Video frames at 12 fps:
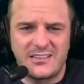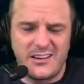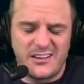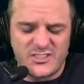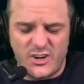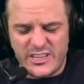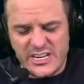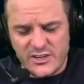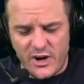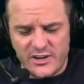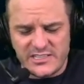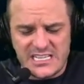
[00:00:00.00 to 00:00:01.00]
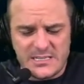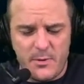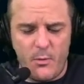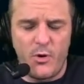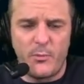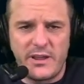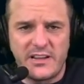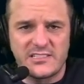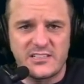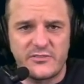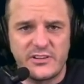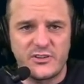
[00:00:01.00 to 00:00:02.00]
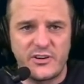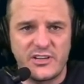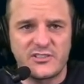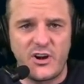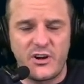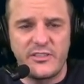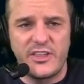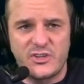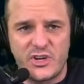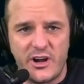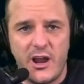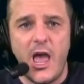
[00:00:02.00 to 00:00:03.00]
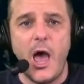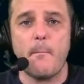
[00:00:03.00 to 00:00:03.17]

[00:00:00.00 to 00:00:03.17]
You didn't start the entire season, but will be considered returning starter this year.